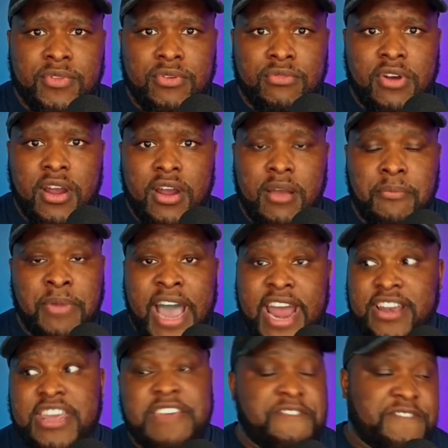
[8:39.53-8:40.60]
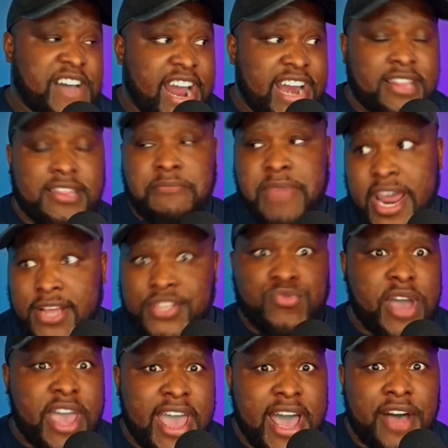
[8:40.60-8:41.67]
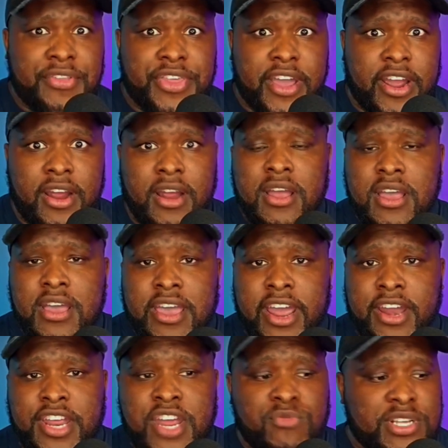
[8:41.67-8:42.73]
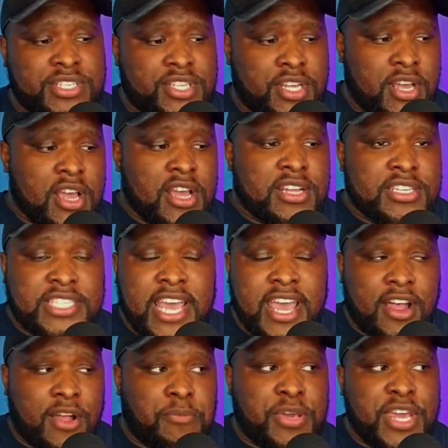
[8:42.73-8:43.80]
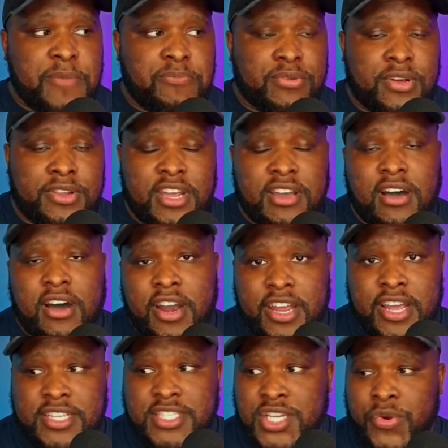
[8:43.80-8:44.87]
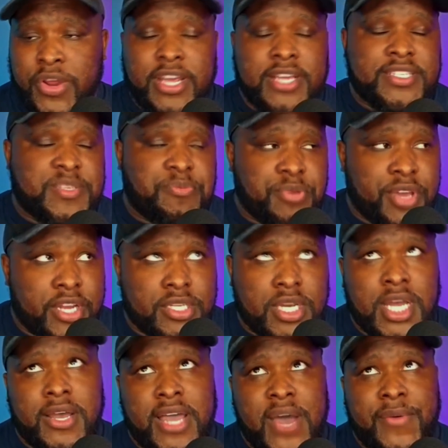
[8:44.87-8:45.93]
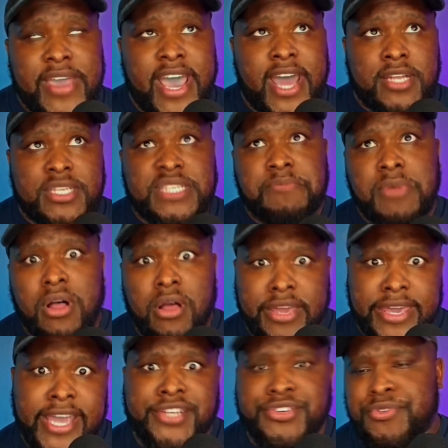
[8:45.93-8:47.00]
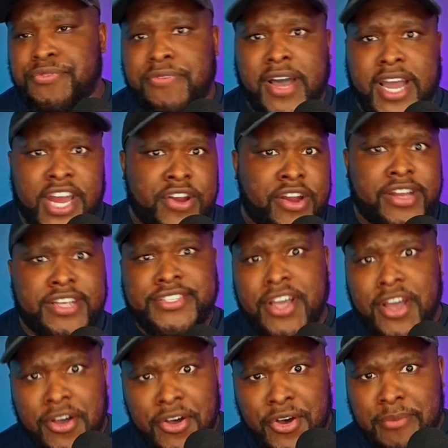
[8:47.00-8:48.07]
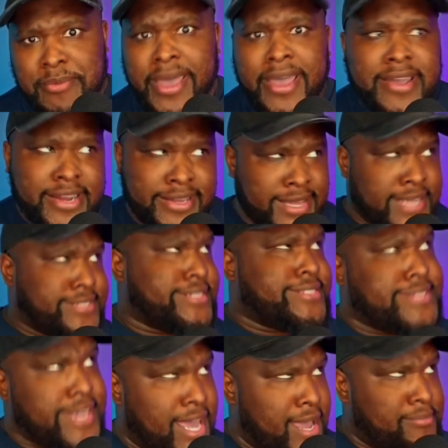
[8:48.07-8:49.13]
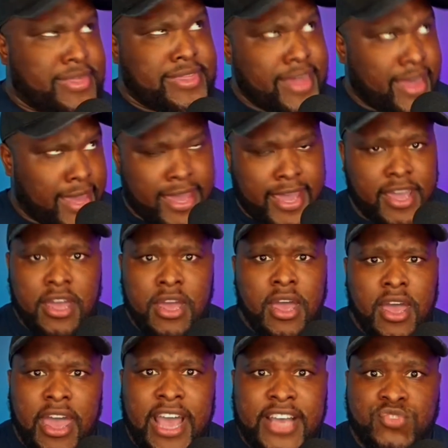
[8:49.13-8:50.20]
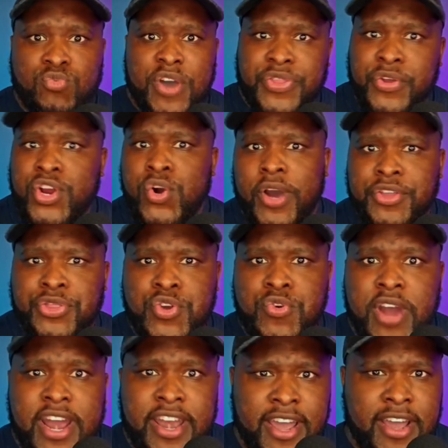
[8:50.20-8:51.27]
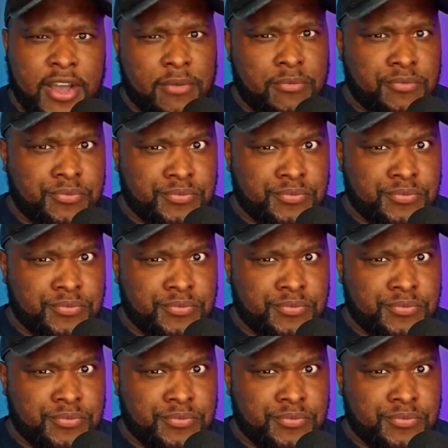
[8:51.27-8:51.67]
where Biden, he finally made his way out there and he wants to tell people in the audience during his speech, oh, how he had a small kitchen fire in his home. And that's the same thing as what they're going through right now.